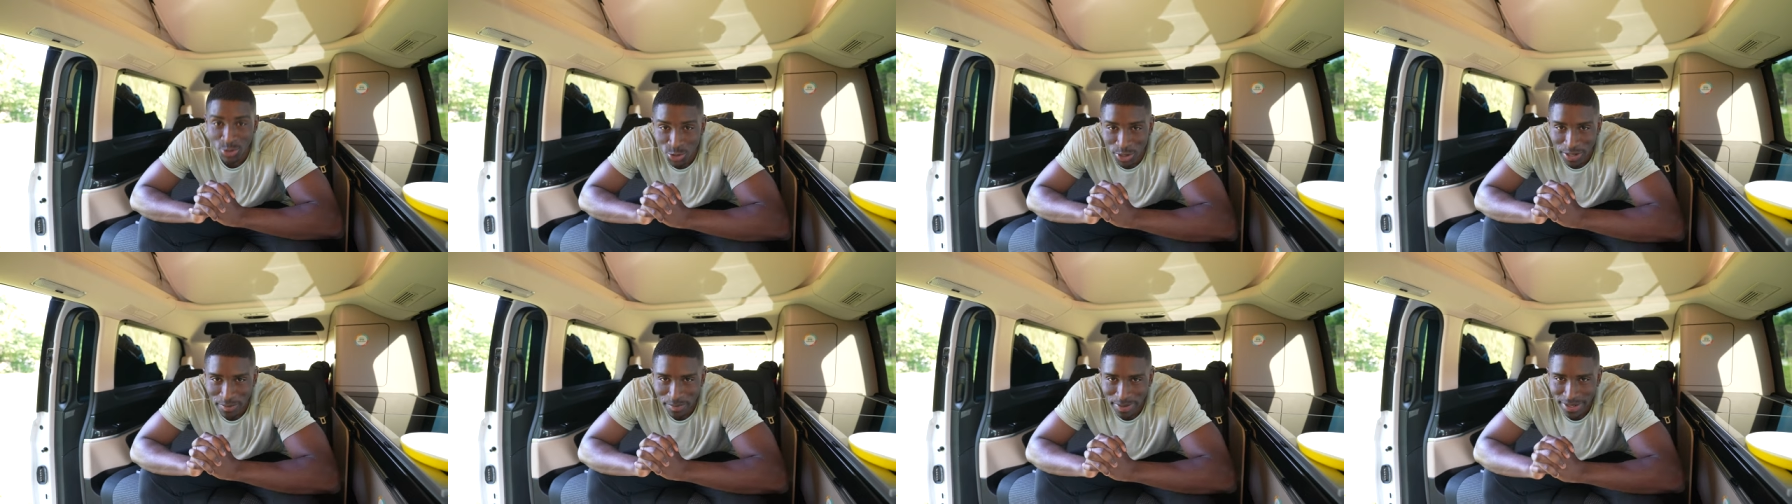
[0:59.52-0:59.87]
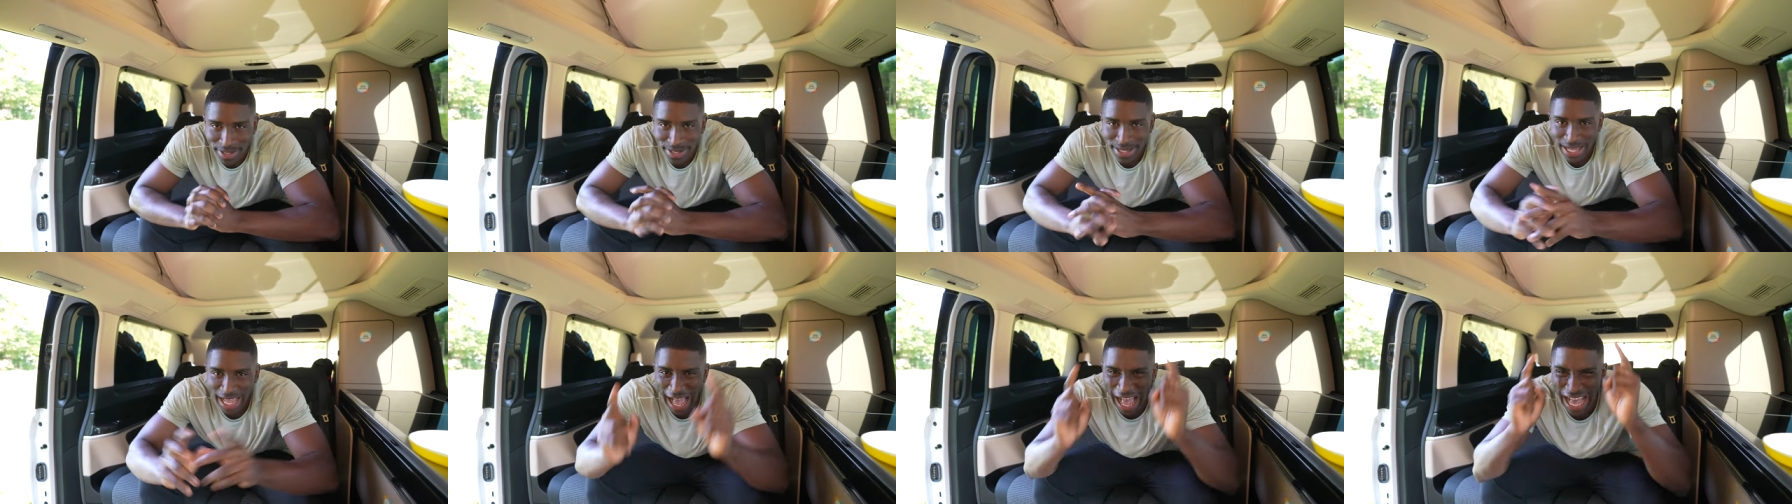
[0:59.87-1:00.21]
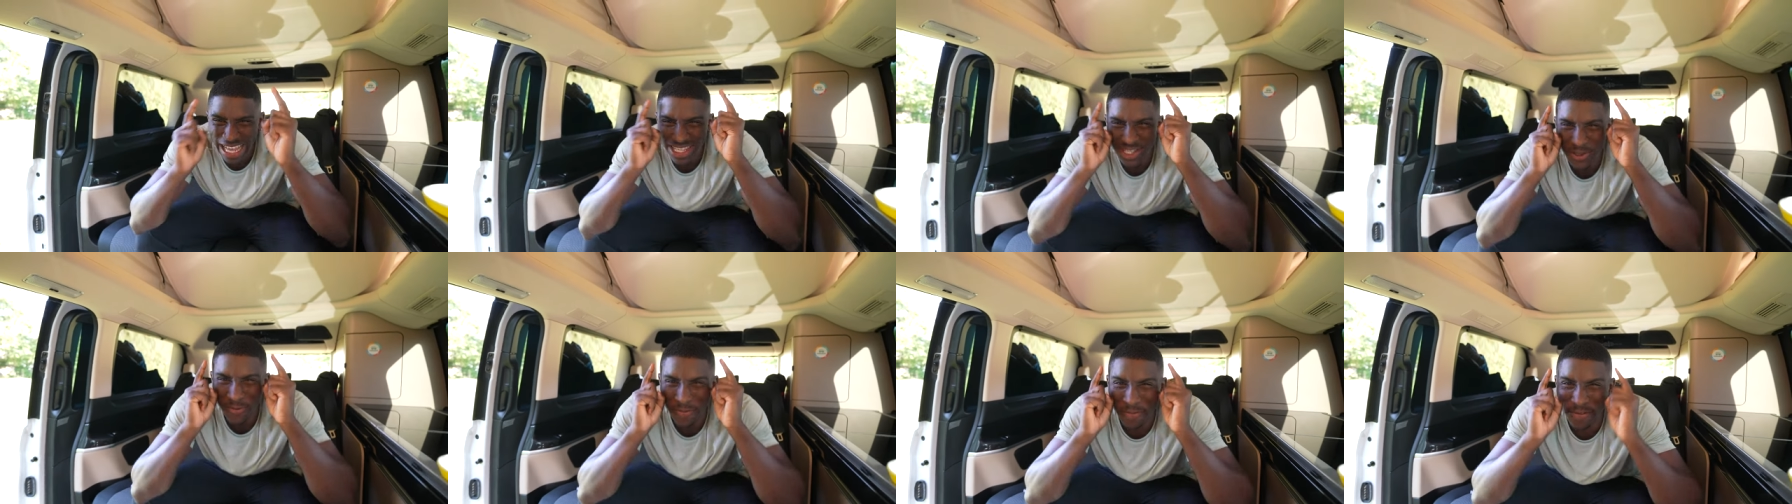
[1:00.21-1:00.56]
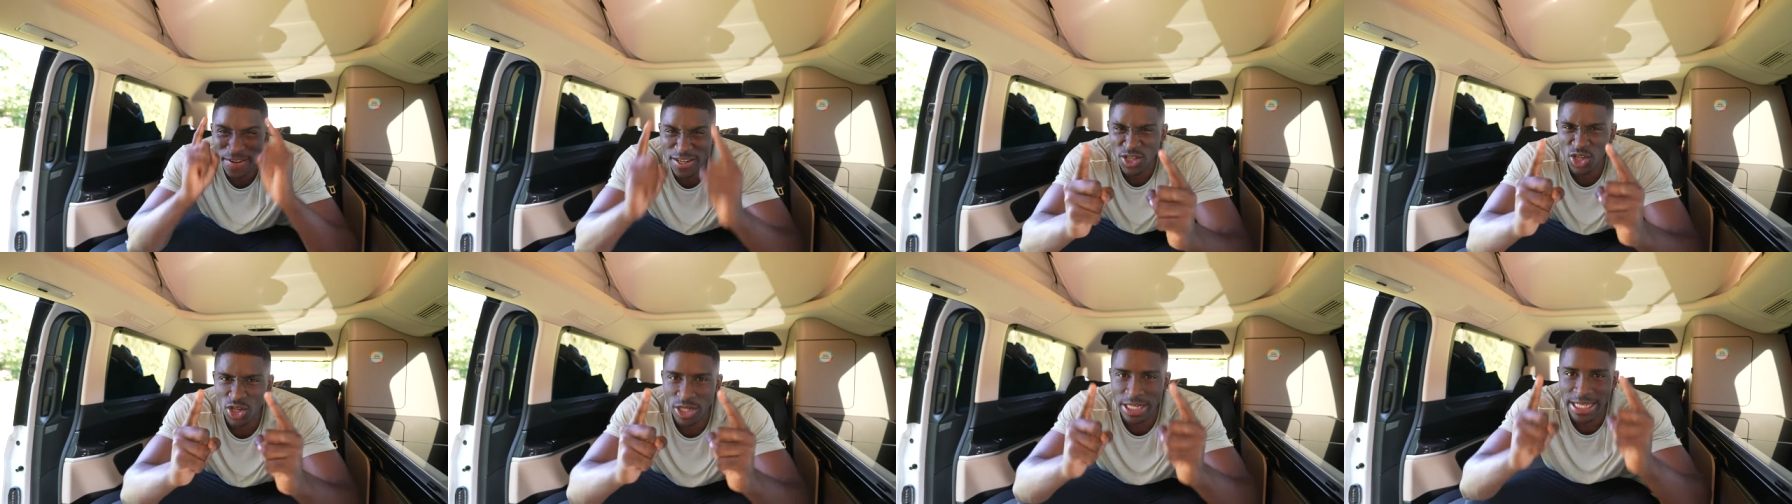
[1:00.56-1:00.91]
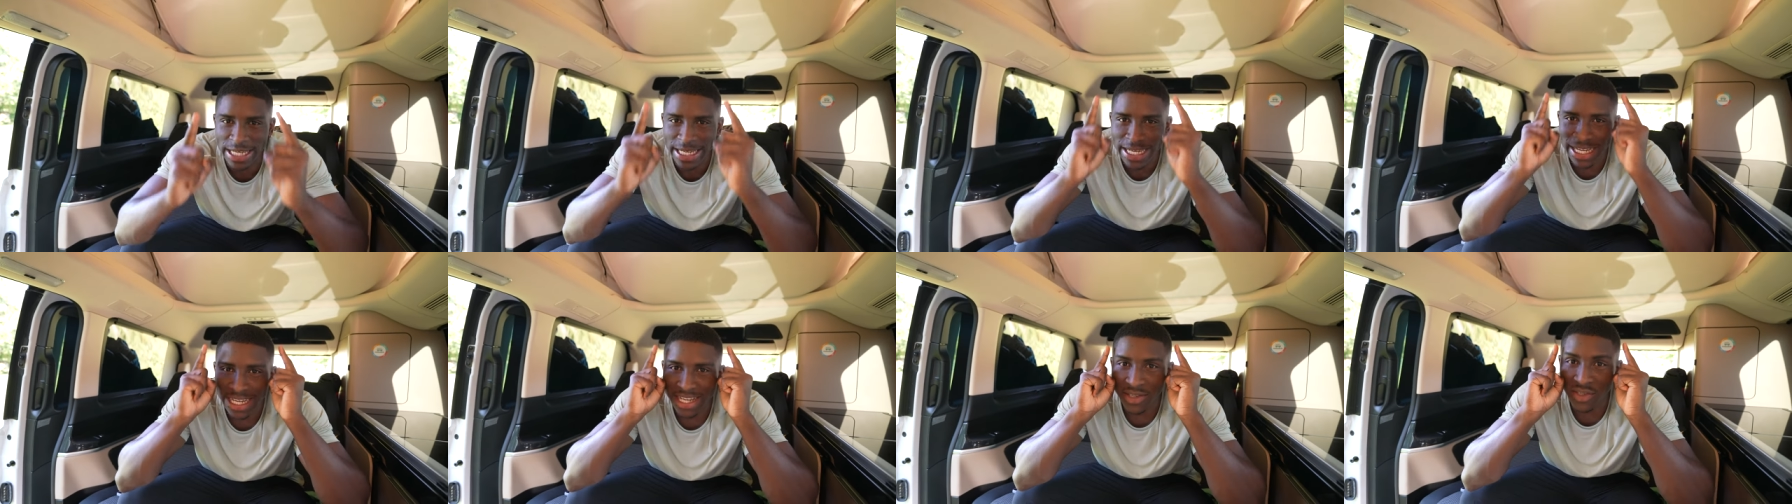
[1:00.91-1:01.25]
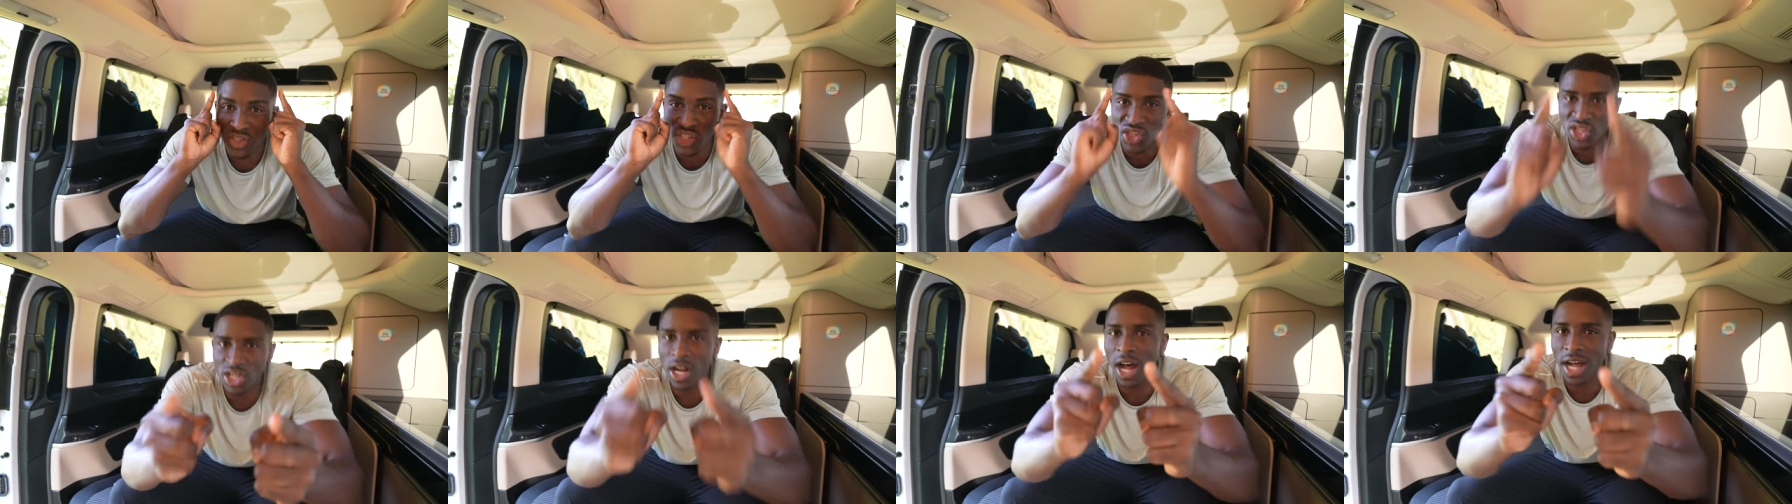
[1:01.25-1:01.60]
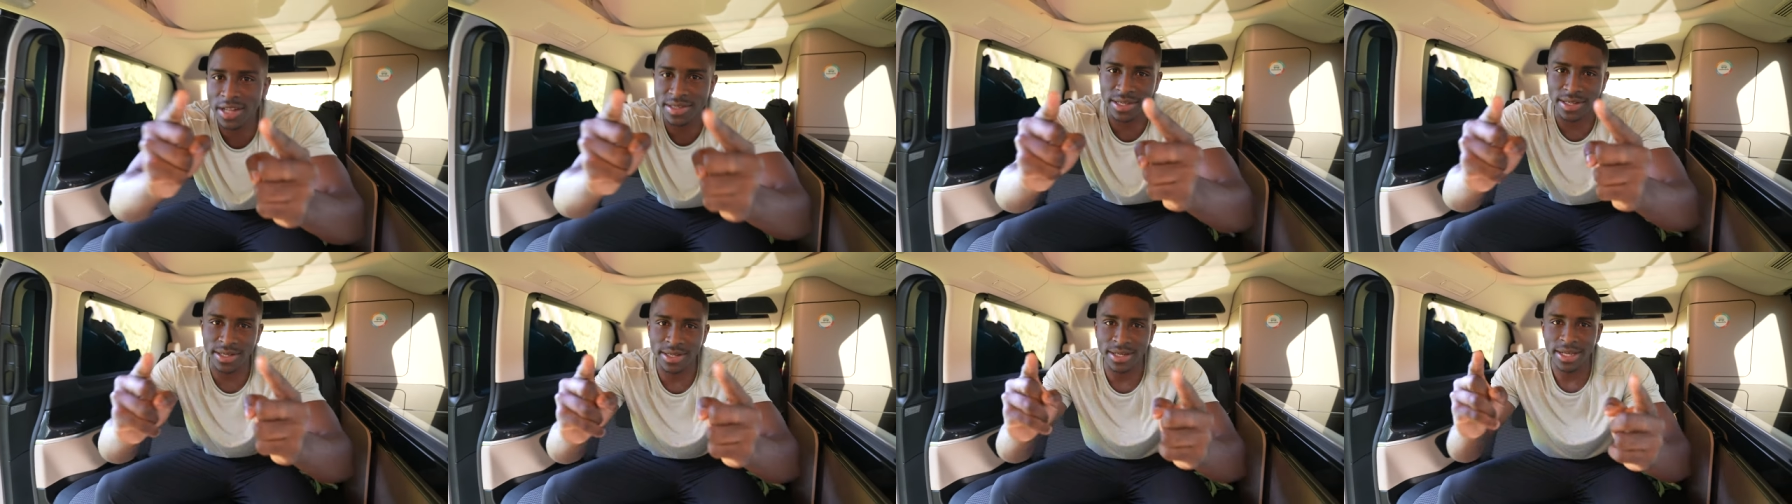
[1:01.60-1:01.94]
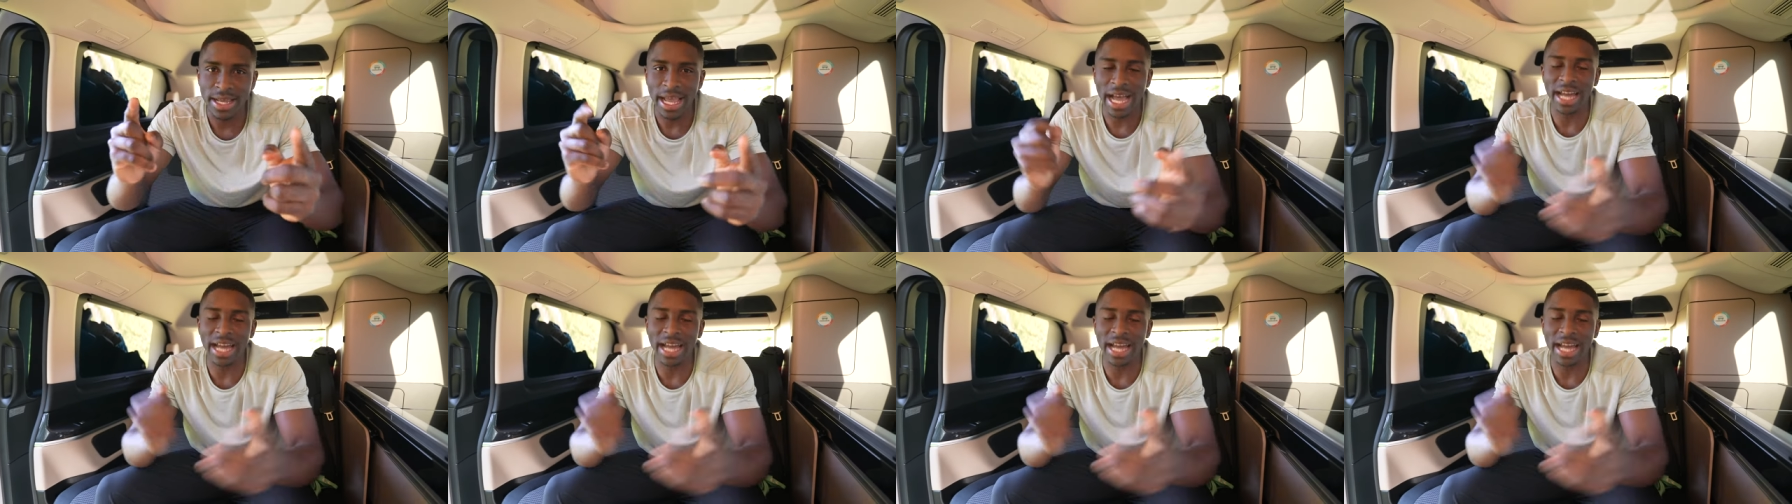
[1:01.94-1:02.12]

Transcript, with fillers: trip has officially started.